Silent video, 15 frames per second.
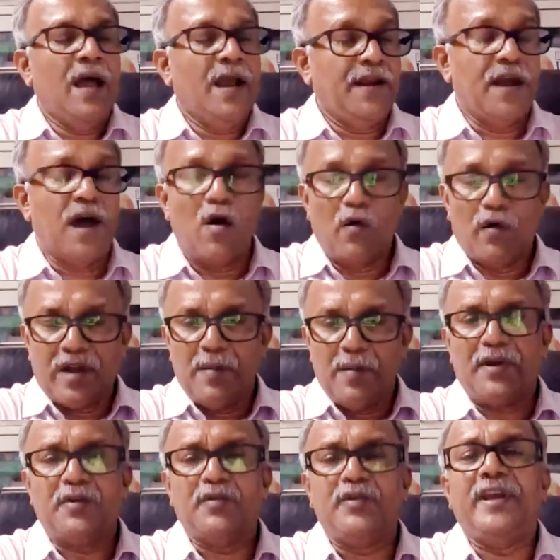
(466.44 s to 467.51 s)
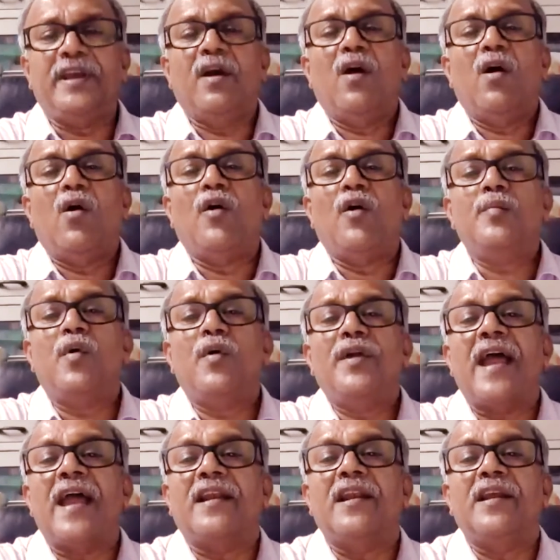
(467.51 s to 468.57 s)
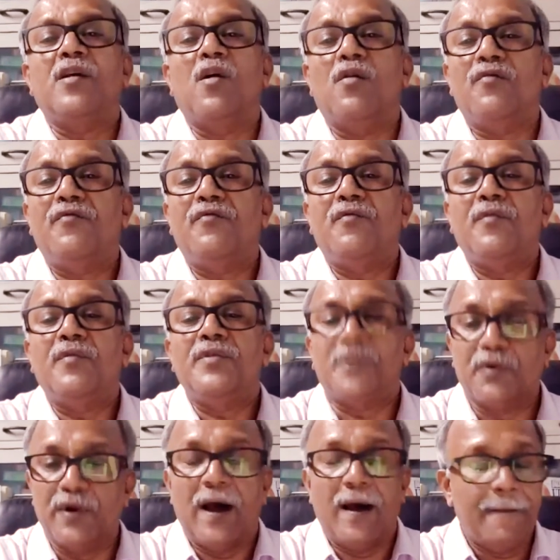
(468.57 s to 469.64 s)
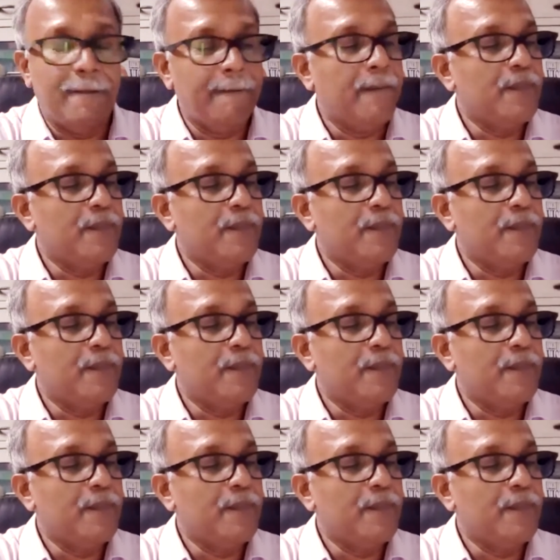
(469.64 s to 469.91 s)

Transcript: Now coming to the onboard handling of tuna.